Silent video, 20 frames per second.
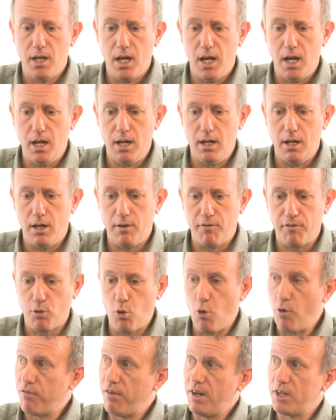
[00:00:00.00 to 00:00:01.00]
a
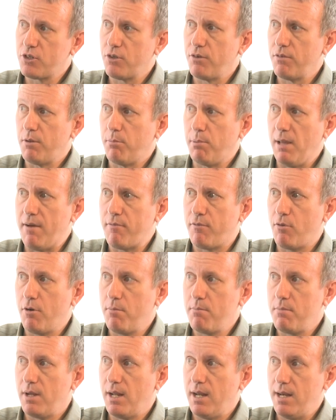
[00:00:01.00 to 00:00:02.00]
core feature of the
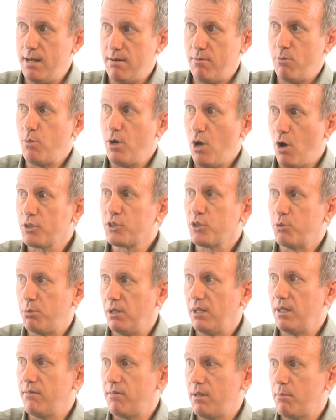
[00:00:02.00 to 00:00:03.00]
platform, and we also
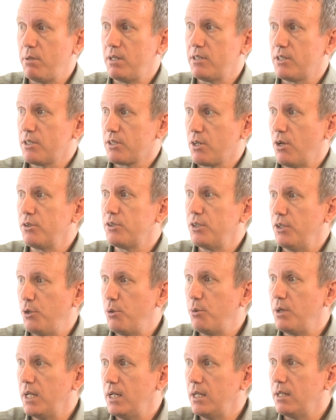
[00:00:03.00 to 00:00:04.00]
believe that business
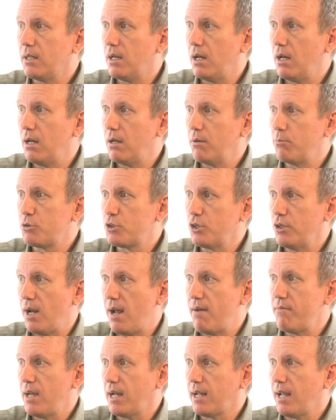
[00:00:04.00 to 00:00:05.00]
continuity should
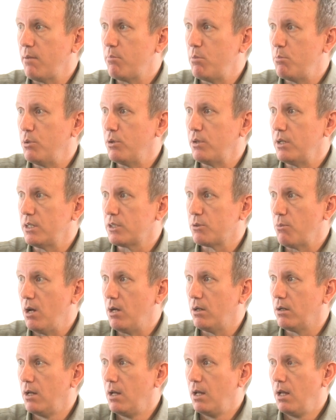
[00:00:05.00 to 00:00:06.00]
have that capability as
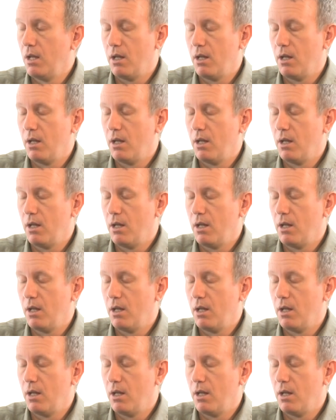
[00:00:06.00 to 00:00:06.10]
well.